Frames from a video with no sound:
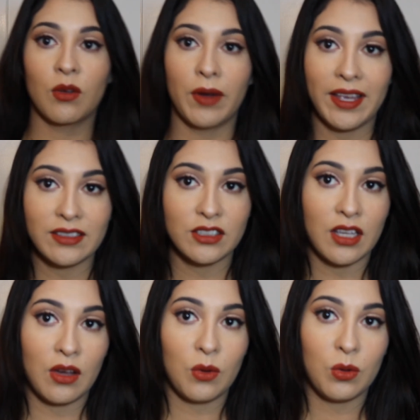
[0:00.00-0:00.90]
Right,
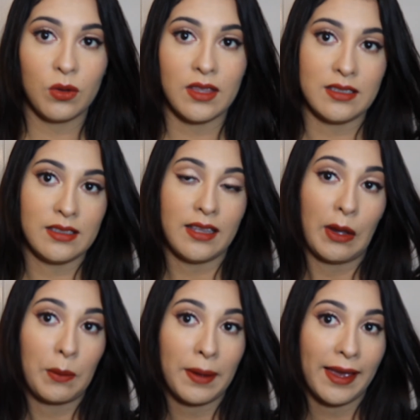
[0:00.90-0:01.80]
so this is
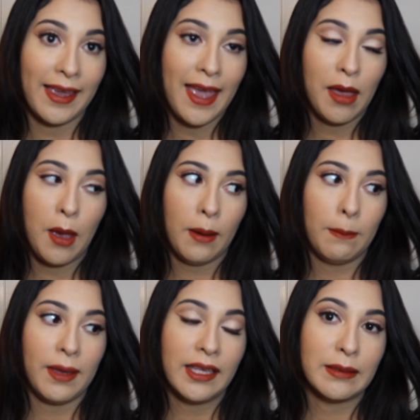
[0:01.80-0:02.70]
how my
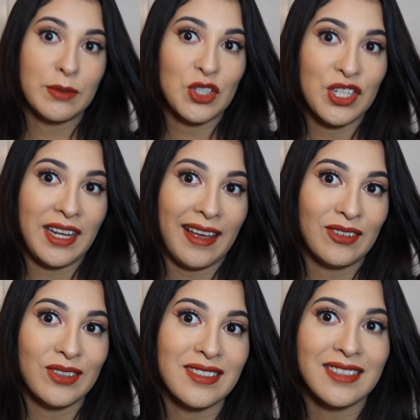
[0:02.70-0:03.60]
makeup turned
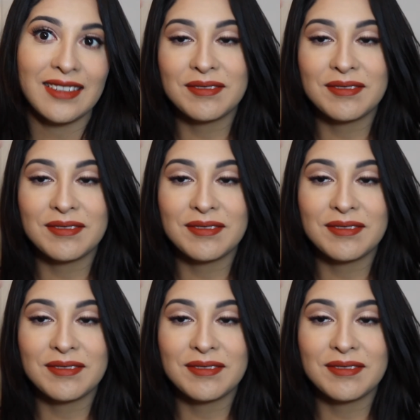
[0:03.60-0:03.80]
out.